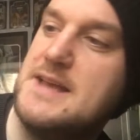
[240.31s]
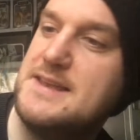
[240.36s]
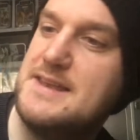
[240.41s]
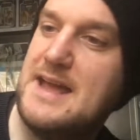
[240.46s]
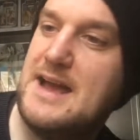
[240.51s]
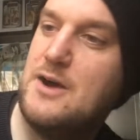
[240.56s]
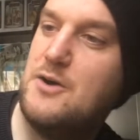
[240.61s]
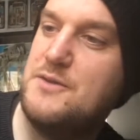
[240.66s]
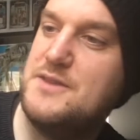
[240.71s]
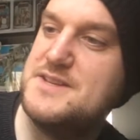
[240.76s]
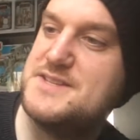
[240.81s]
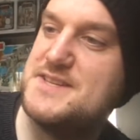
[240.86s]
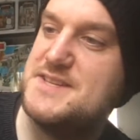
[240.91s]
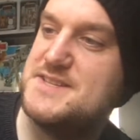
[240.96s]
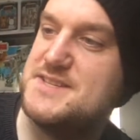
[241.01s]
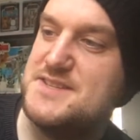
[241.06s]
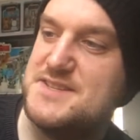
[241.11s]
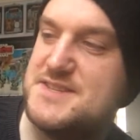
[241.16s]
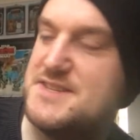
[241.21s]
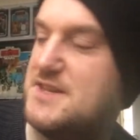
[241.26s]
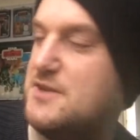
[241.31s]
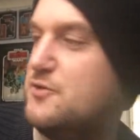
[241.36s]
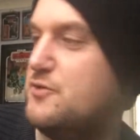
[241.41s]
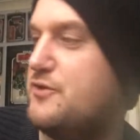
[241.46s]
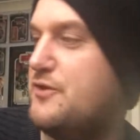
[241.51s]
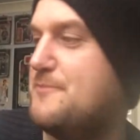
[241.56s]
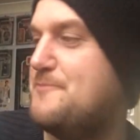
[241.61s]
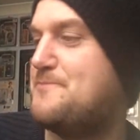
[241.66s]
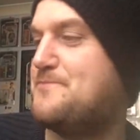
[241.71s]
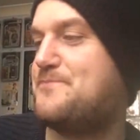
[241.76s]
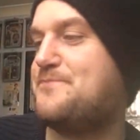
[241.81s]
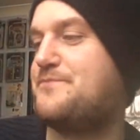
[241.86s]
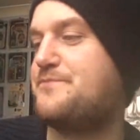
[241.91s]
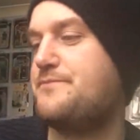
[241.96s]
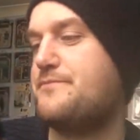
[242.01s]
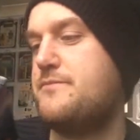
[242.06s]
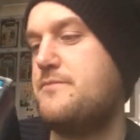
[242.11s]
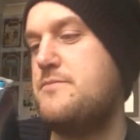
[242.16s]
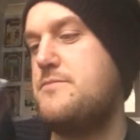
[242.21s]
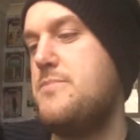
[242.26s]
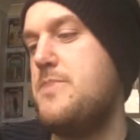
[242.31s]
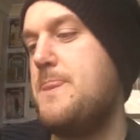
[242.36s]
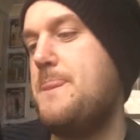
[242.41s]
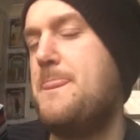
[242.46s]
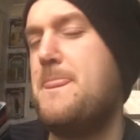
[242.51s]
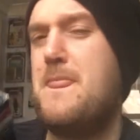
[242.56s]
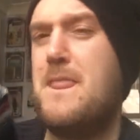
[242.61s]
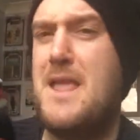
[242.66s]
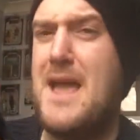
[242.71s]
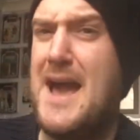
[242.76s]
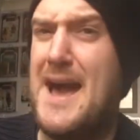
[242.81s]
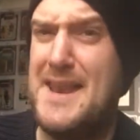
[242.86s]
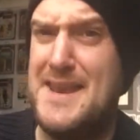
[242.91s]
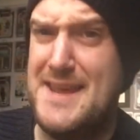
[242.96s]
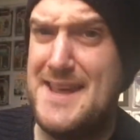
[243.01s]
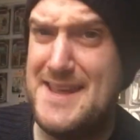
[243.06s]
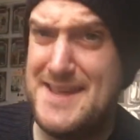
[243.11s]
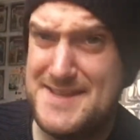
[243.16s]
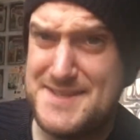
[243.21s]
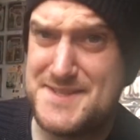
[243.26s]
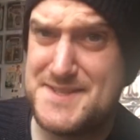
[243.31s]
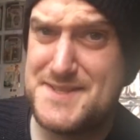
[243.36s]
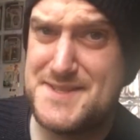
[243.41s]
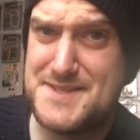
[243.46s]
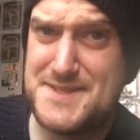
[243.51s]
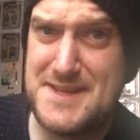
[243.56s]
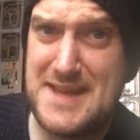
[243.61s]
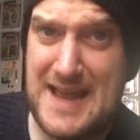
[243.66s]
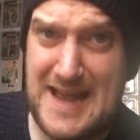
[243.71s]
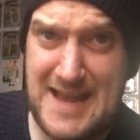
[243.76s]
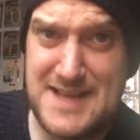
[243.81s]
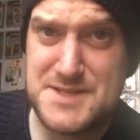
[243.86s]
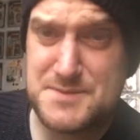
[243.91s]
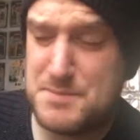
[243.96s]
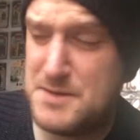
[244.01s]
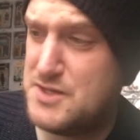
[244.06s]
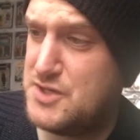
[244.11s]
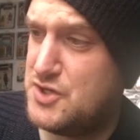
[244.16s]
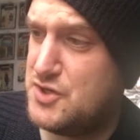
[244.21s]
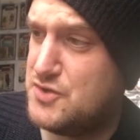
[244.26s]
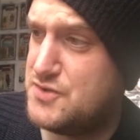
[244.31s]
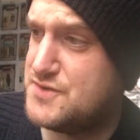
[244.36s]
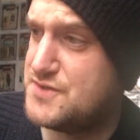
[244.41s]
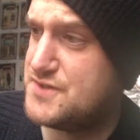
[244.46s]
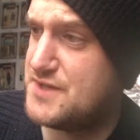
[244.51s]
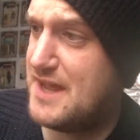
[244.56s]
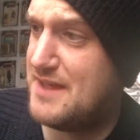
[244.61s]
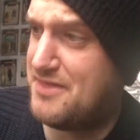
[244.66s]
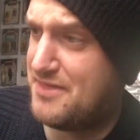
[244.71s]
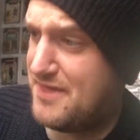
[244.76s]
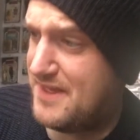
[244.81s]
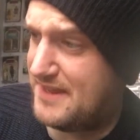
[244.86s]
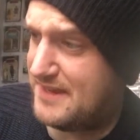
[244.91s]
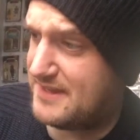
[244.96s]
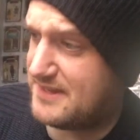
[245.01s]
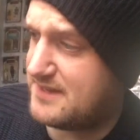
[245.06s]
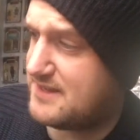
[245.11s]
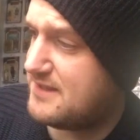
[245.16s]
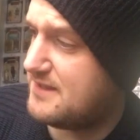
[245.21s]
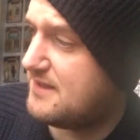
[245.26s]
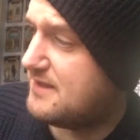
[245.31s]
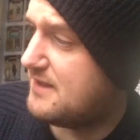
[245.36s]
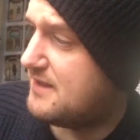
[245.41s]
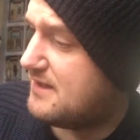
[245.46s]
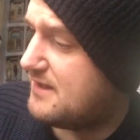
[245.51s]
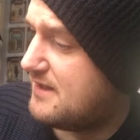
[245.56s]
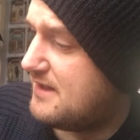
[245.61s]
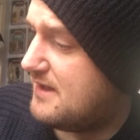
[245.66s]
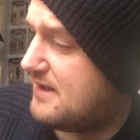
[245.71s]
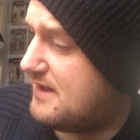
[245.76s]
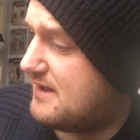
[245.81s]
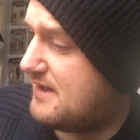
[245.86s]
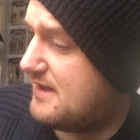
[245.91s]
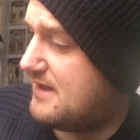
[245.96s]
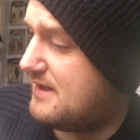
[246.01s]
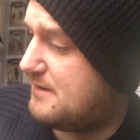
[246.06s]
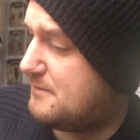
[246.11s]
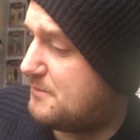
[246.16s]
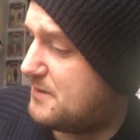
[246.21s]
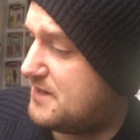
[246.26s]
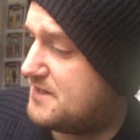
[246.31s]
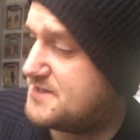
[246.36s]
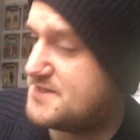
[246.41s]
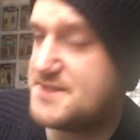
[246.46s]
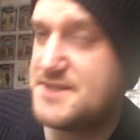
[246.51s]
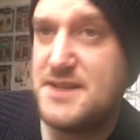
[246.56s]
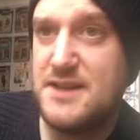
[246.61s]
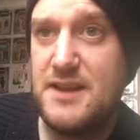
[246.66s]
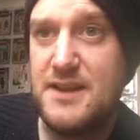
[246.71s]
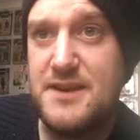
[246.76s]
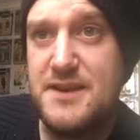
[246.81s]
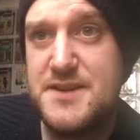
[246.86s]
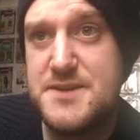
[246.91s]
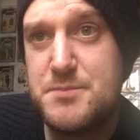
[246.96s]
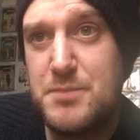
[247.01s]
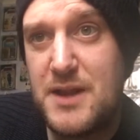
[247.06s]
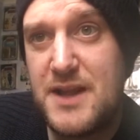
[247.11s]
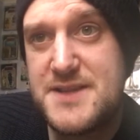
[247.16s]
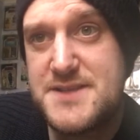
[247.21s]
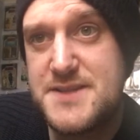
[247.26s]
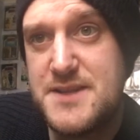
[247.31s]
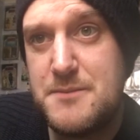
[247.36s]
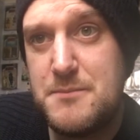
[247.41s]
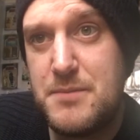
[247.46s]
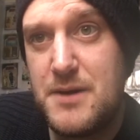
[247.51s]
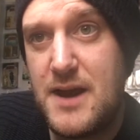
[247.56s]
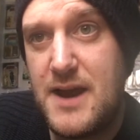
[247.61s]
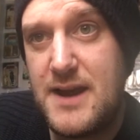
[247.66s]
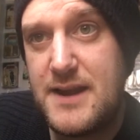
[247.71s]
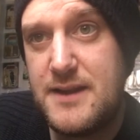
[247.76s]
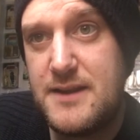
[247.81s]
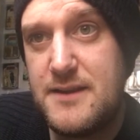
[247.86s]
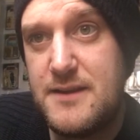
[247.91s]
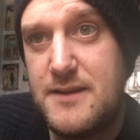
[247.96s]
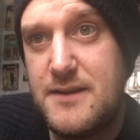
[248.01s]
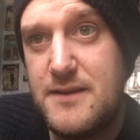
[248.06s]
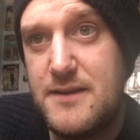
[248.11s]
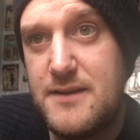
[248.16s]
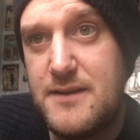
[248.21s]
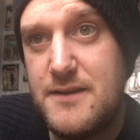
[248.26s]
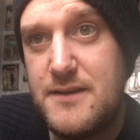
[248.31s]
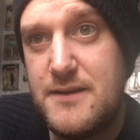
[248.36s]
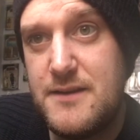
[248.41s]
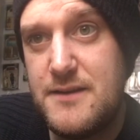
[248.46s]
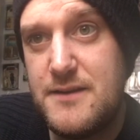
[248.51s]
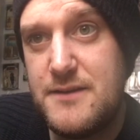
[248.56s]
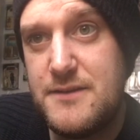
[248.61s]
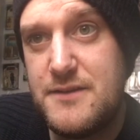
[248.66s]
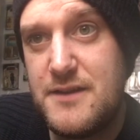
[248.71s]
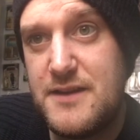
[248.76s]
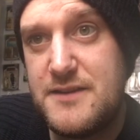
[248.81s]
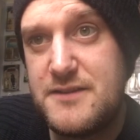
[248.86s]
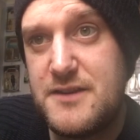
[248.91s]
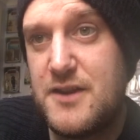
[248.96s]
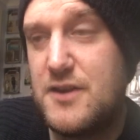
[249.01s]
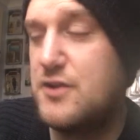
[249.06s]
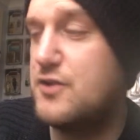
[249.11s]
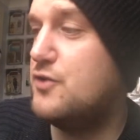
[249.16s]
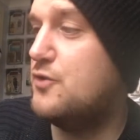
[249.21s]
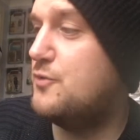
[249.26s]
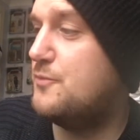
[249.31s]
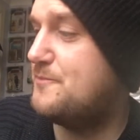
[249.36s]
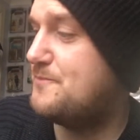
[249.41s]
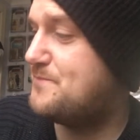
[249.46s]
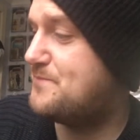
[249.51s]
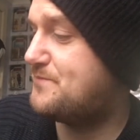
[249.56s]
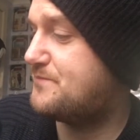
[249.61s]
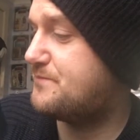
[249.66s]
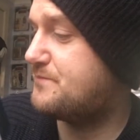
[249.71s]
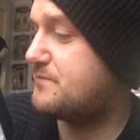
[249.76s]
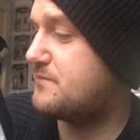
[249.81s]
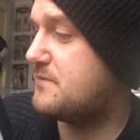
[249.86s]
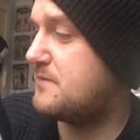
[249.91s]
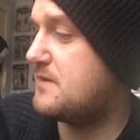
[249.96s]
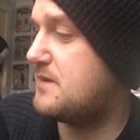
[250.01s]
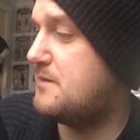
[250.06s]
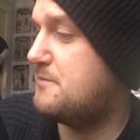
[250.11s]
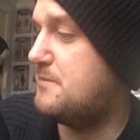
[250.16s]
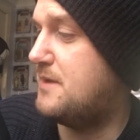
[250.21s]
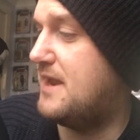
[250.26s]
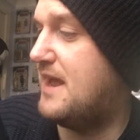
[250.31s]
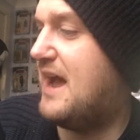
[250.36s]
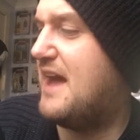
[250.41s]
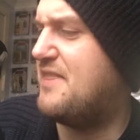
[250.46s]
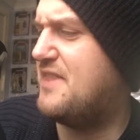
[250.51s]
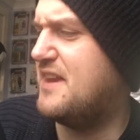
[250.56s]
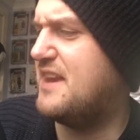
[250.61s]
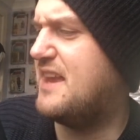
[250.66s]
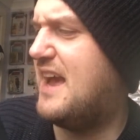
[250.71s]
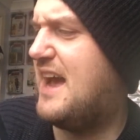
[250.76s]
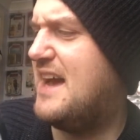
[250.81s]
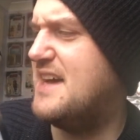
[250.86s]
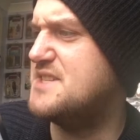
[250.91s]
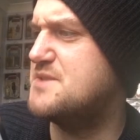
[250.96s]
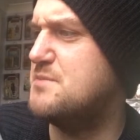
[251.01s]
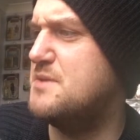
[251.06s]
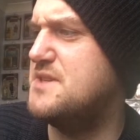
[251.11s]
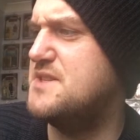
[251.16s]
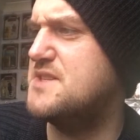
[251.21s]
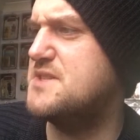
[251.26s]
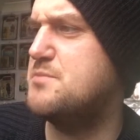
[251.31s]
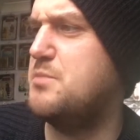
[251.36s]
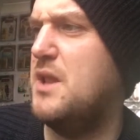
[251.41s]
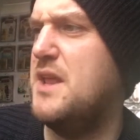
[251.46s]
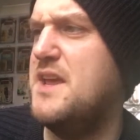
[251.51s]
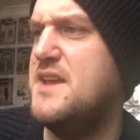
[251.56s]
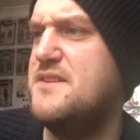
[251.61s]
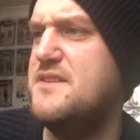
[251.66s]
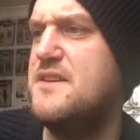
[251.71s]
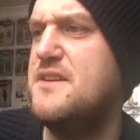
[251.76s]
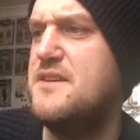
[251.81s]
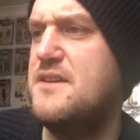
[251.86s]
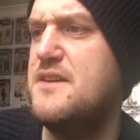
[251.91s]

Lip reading: Now, this isn't sealed, and it has been used, I think, but it's still in its plastic bag, so that's kind of cool. But I think it has been displayed.